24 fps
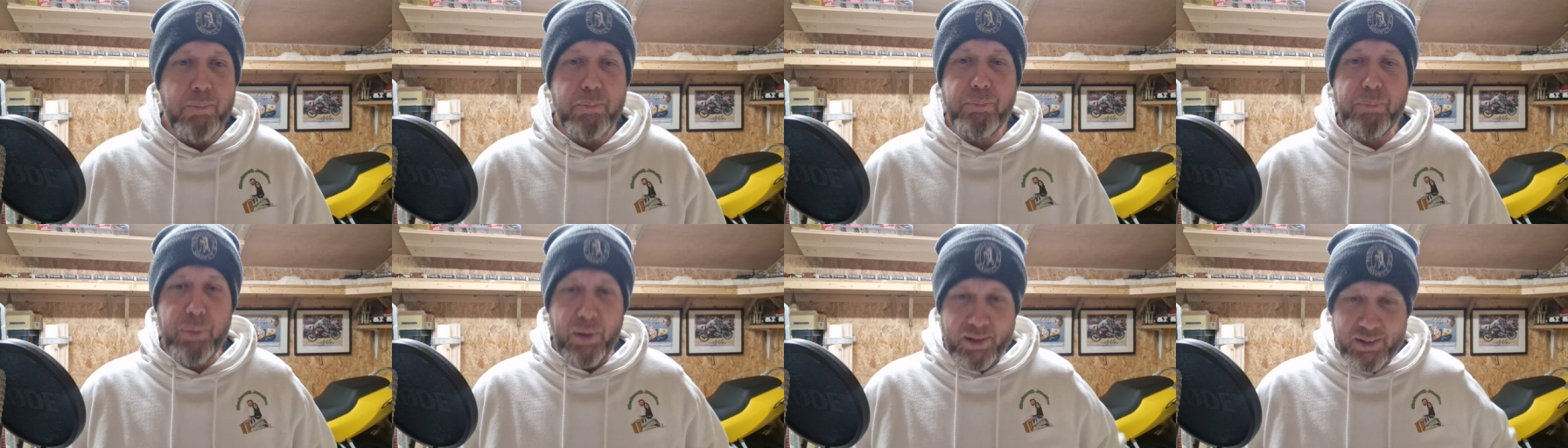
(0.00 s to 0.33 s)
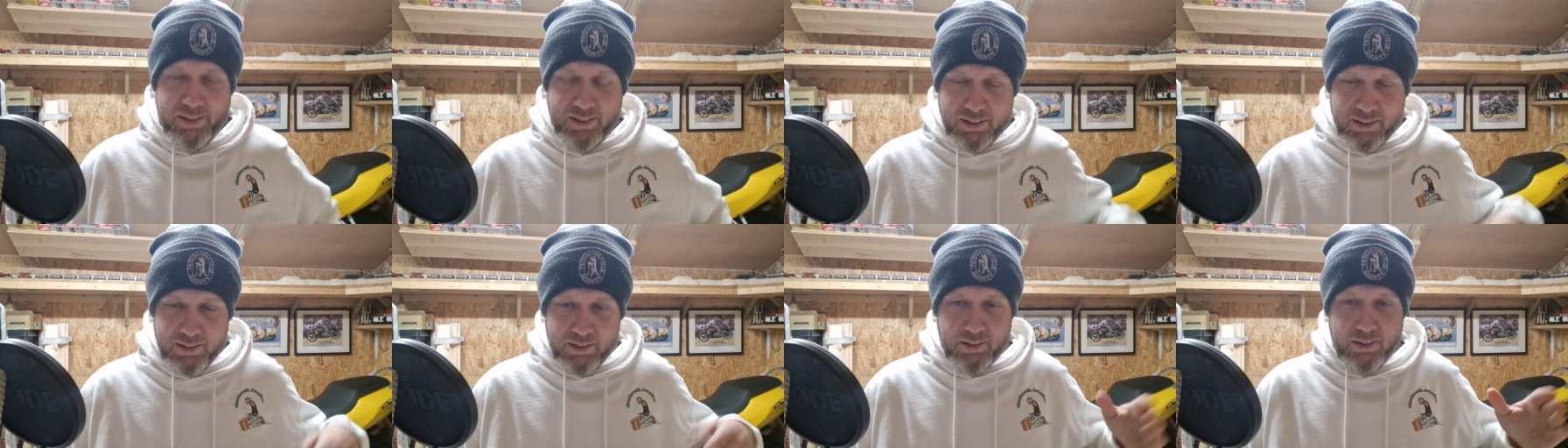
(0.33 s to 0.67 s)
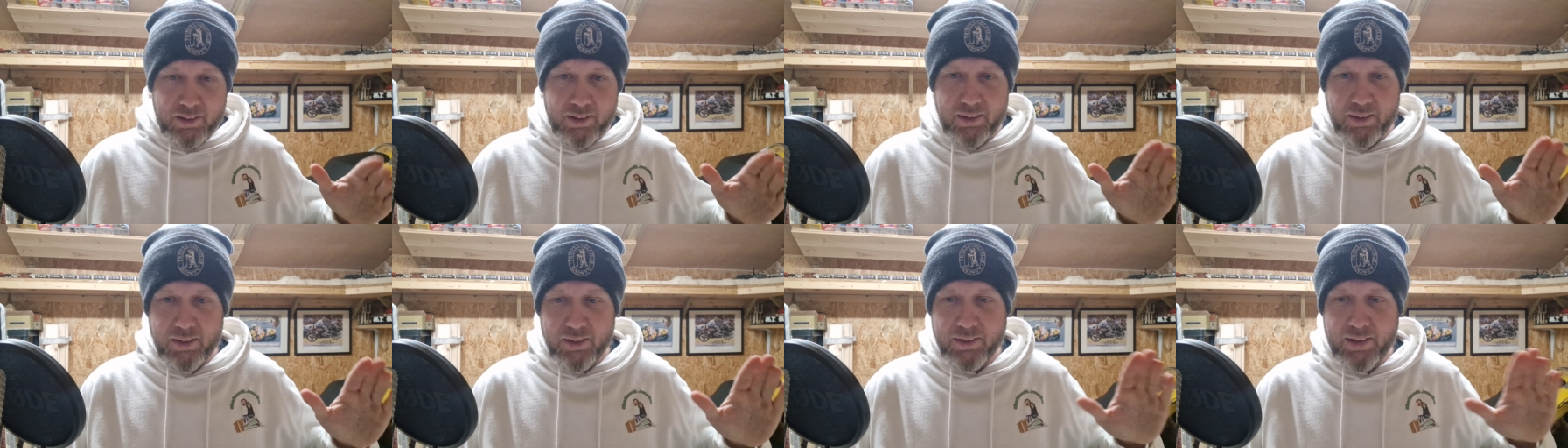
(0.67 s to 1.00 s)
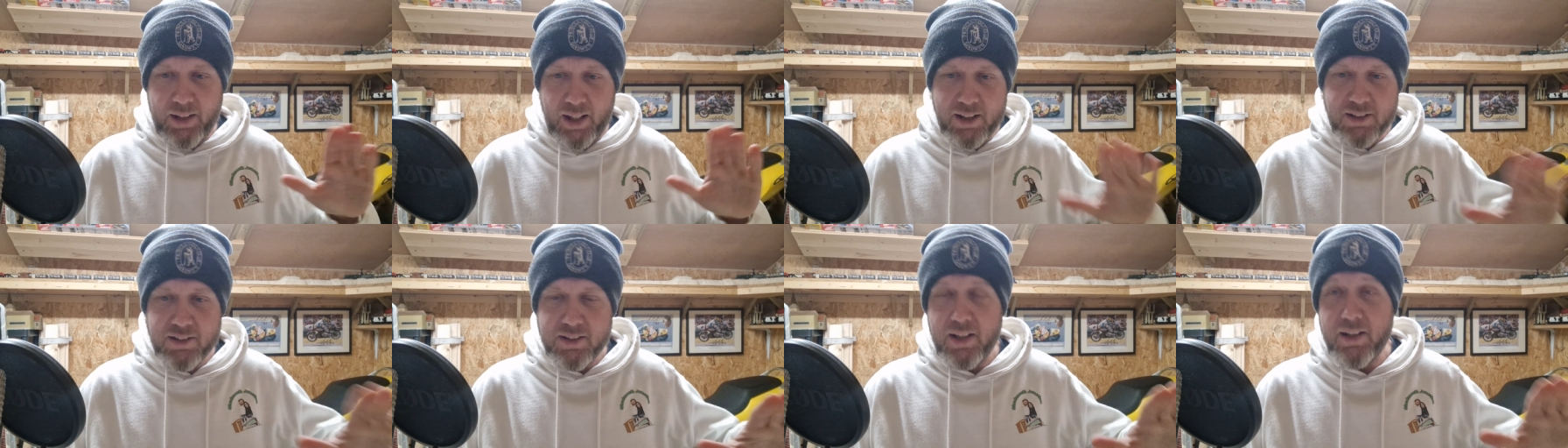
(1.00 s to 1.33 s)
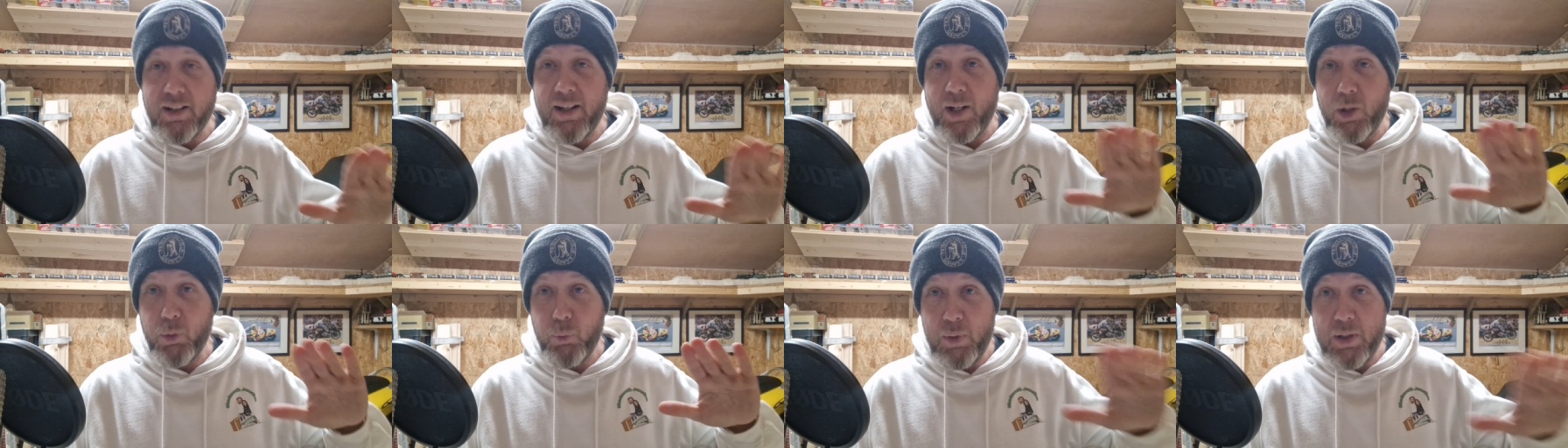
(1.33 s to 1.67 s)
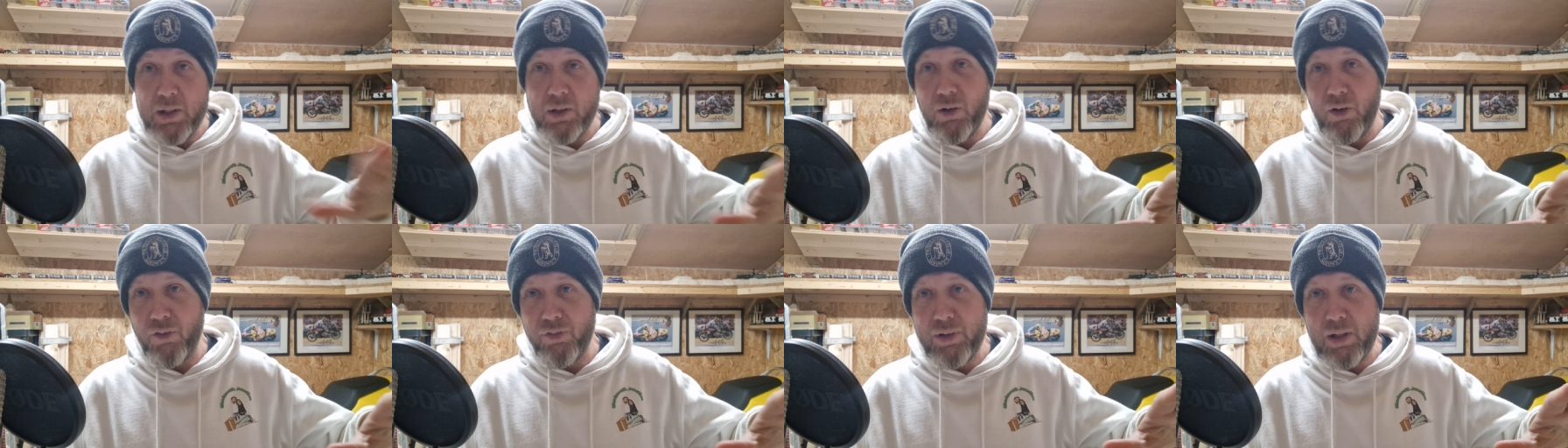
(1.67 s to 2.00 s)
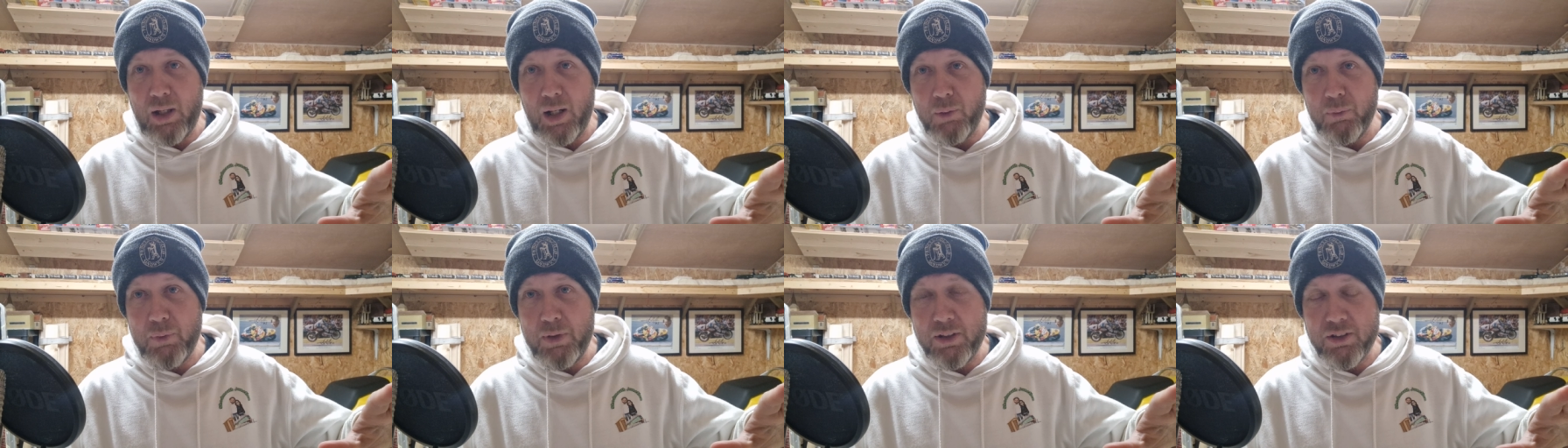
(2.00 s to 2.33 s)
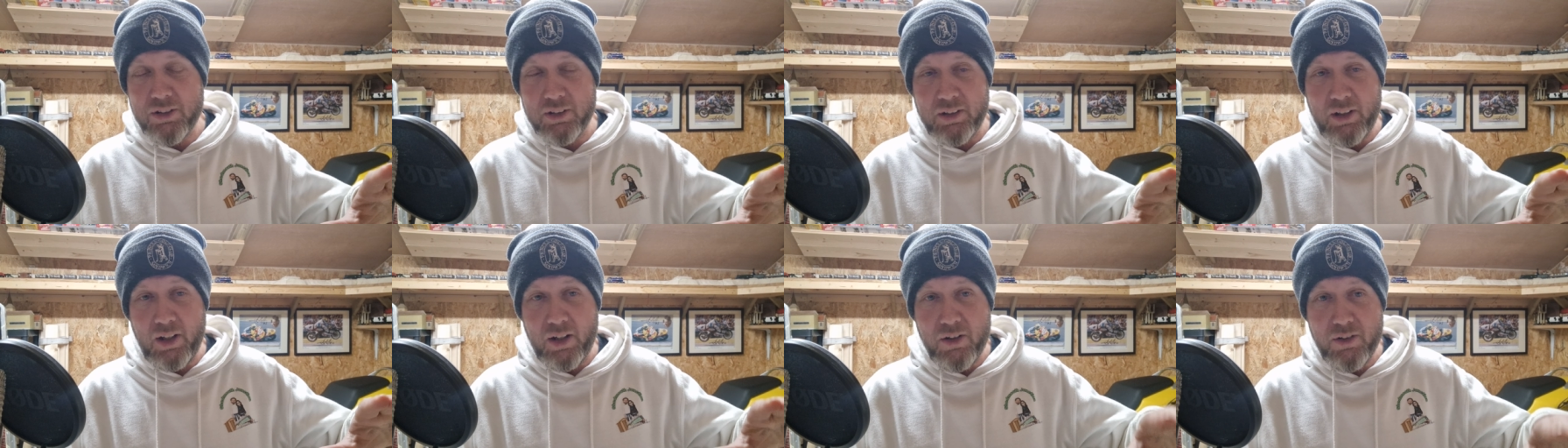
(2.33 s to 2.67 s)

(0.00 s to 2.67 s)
But that said, I had a week off a couple of weeks ago.